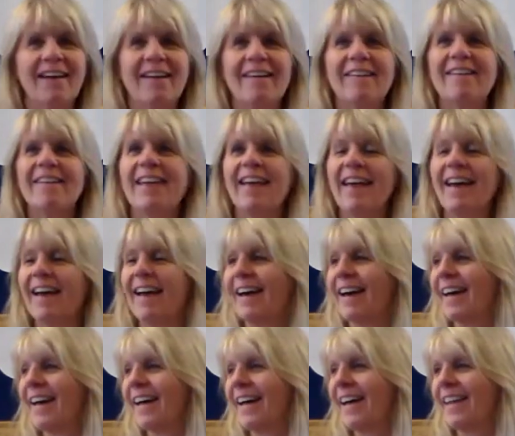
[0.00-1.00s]
Oh
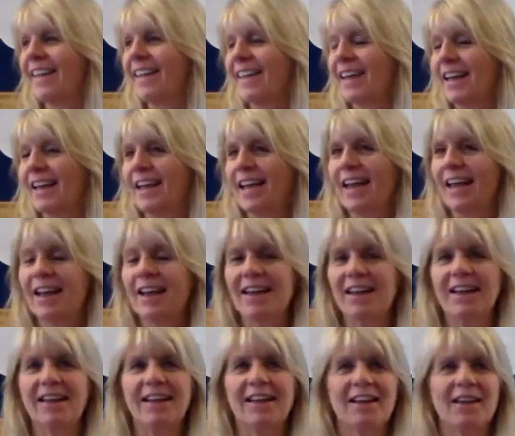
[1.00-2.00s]
yeah, they had
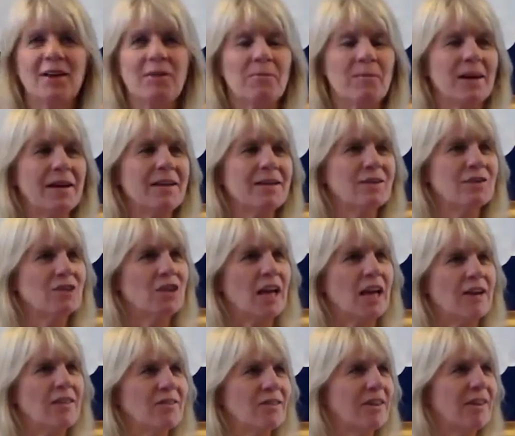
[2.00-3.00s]
a Michael
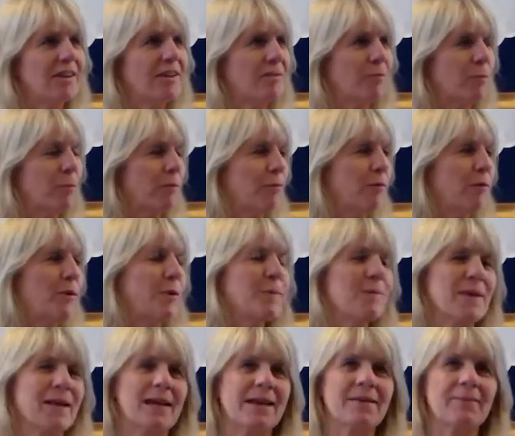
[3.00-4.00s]
Jackson
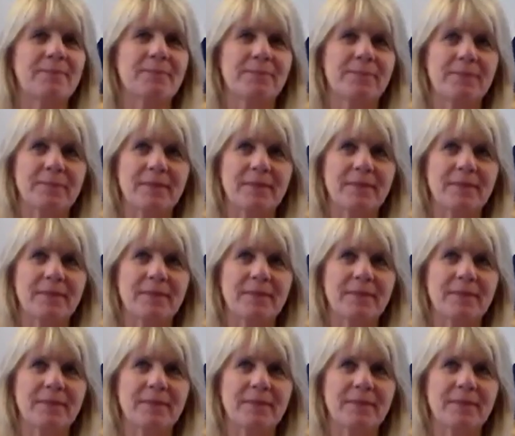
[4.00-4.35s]
performing,